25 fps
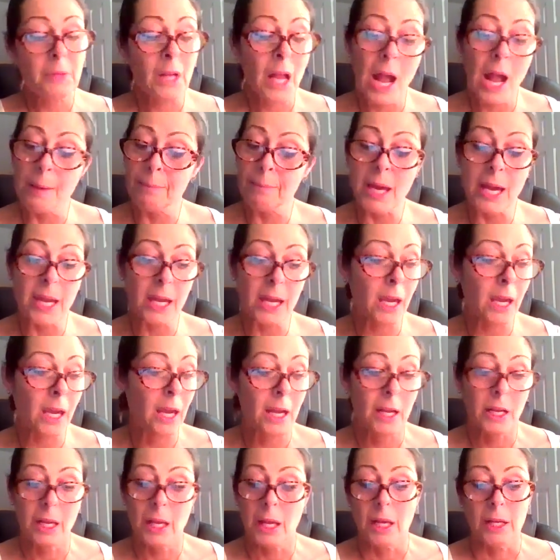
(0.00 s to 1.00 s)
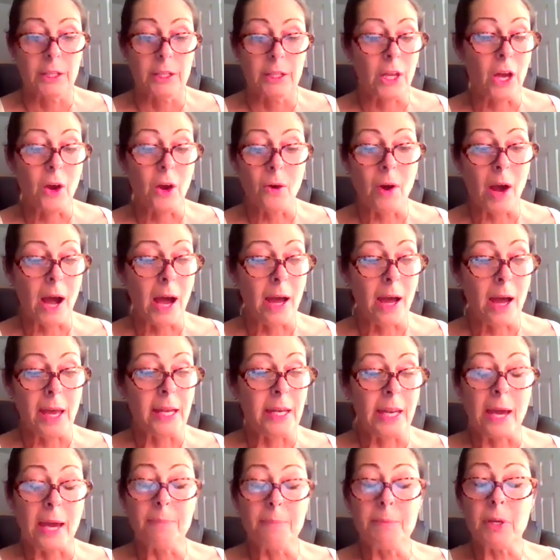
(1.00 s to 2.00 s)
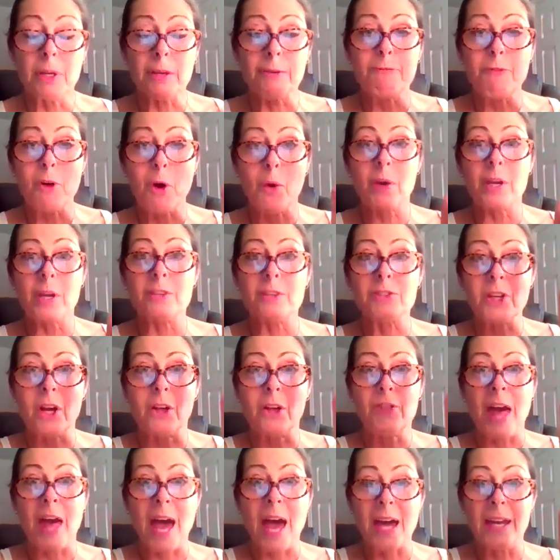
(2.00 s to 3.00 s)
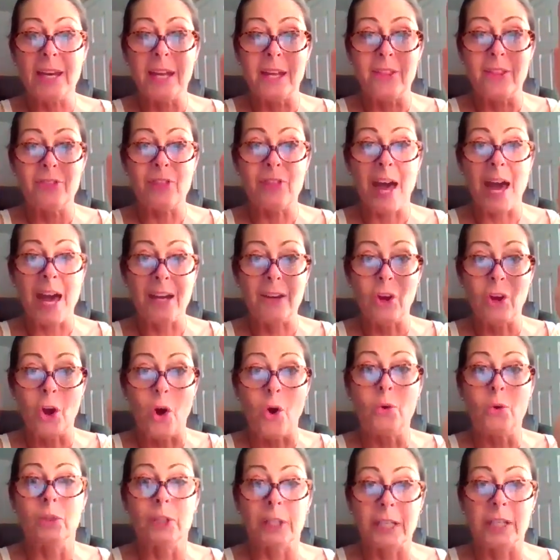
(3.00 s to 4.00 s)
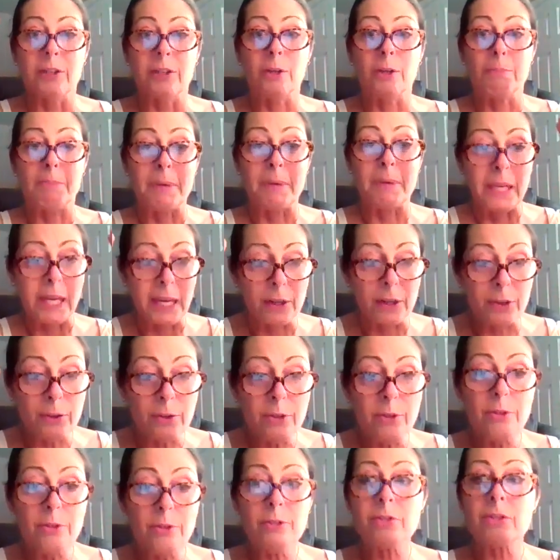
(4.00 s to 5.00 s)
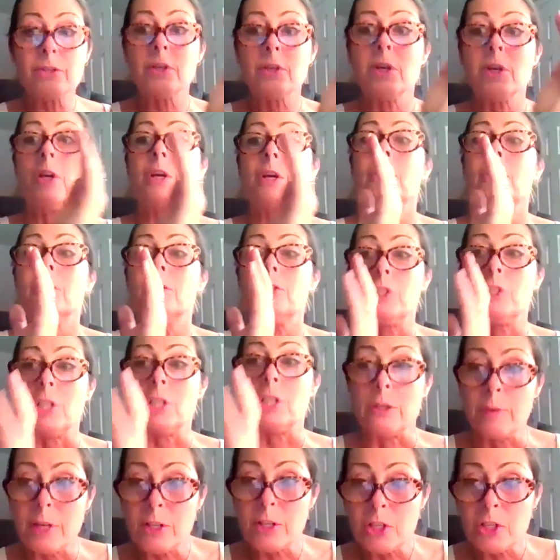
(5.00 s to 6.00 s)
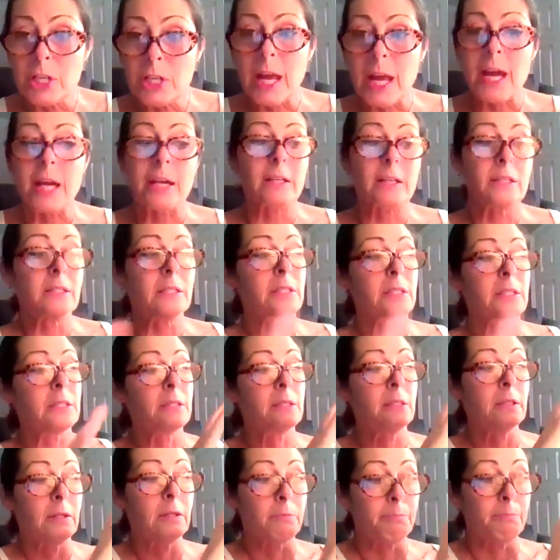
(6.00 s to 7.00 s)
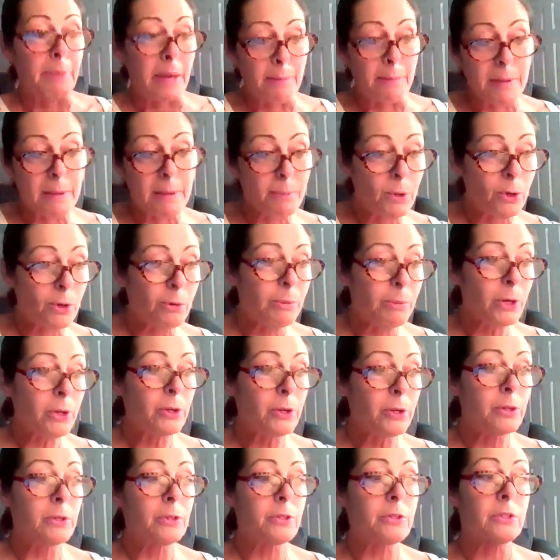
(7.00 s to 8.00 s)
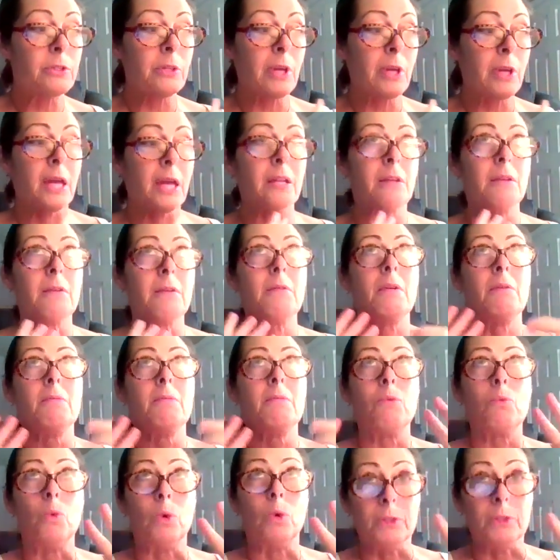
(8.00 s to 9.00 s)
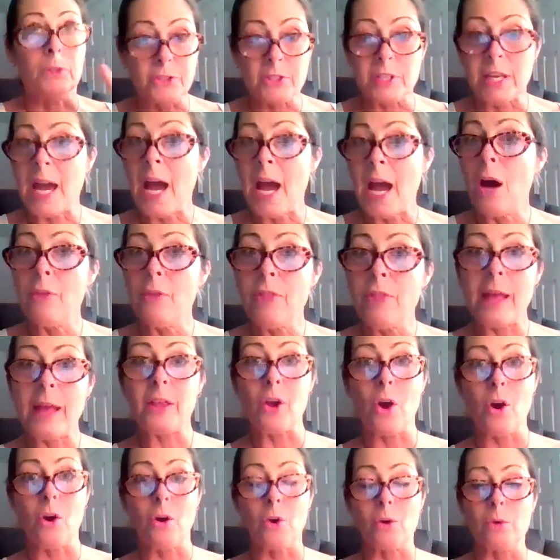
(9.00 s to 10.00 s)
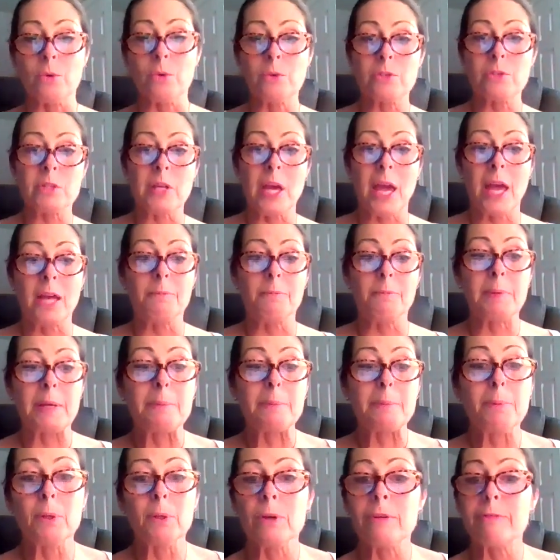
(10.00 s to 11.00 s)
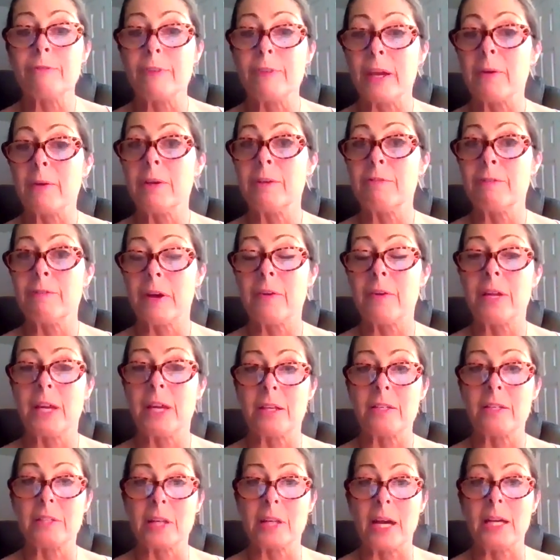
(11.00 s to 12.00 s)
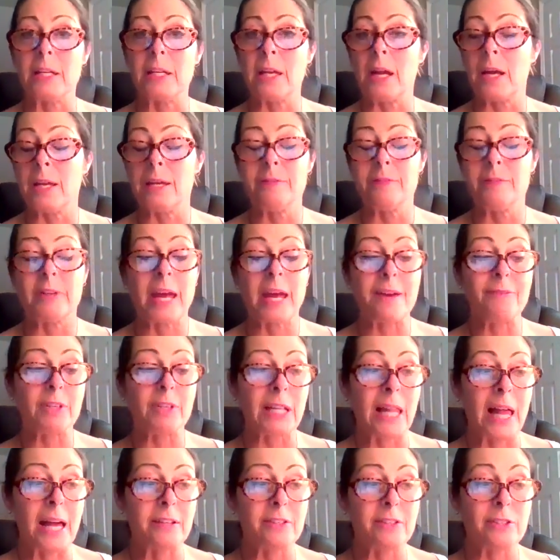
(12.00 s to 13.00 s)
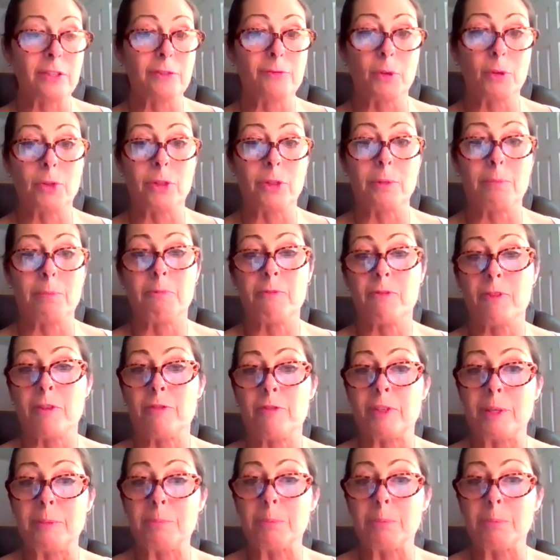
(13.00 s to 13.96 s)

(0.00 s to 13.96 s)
I'm like, no, and I'm going to focus on that and that only. The beginners, Generation X, baby boomers, and we'll see how that goes. And people are very, very excited. I even have classes for the 50